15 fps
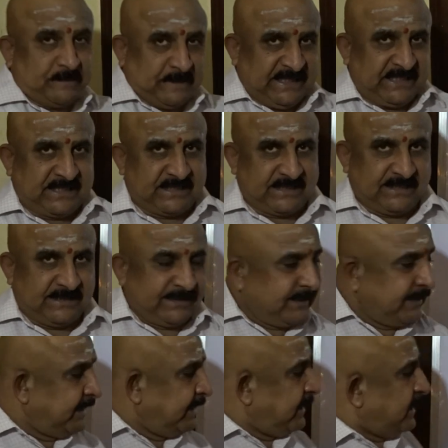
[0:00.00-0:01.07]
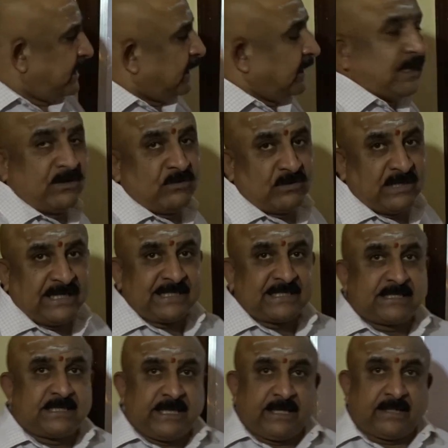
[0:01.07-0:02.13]
moon is placed. Now
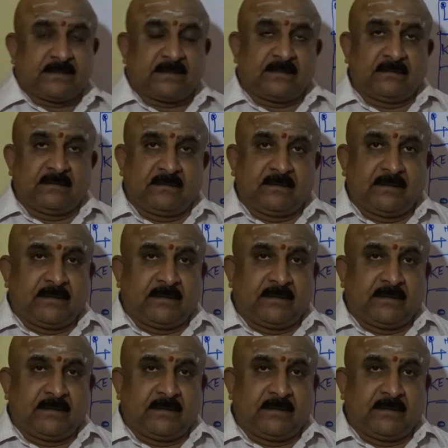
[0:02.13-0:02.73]
let us take